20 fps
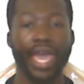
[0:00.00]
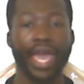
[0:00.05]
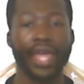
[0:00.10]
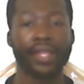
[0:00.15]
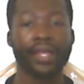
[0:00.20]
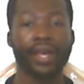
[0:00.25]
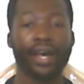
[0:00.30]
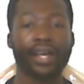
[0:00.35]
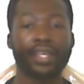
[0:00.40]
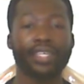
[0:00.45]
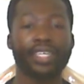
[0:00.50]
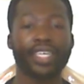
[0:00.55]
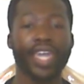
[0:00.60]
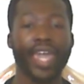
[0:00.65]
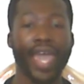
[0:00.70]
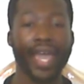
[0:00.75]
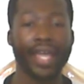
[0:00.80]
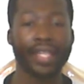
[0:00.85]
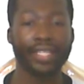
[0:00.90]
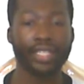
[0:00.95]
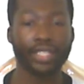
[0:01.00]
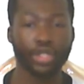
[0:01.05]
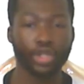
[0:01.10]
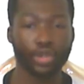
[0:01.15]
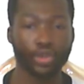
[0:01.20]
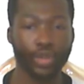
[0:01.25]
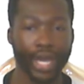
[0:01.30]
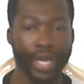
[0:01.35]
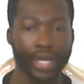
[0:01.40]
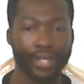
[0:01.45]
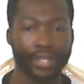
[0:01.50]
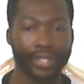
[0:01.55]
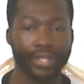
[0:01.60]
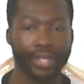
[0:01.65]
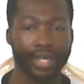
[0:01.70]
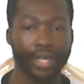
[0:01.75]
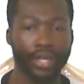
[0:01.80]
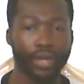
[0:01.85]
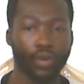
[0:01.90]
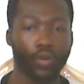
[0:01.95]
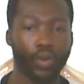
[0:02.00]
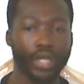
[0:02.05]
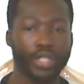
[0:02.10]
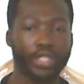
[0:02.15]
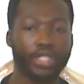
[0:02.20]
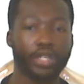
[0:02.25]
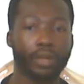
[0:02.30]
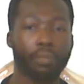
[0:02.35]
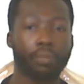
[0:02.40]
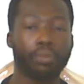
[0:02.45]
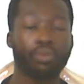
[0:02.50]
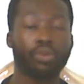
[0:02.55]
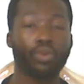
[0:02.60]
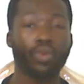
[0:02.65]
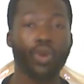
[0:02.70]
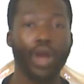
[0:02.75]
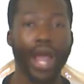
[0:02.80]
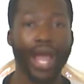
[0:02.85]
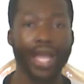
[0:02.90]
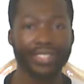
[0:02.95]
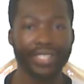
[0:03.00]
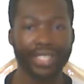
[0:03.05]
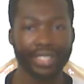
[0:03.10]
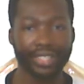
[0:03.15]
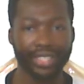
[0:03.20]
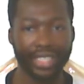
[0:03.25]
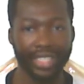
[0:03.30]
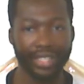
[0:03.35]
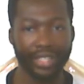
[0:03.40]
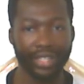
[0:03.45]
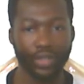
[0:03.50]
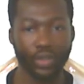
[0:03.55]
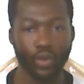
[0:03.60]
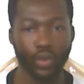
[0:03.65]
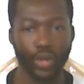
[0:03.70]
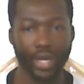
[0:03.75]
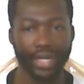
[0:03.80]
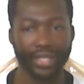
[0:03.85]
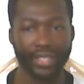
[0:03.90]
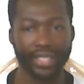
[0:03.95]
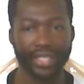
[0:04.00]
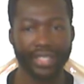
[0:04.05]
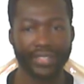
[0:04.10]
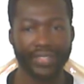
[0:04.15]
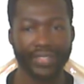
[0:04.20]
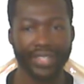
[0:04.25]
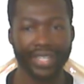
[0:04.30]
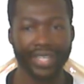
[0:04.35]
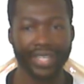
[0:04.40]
and uncanny strength with surprisingly good quickness.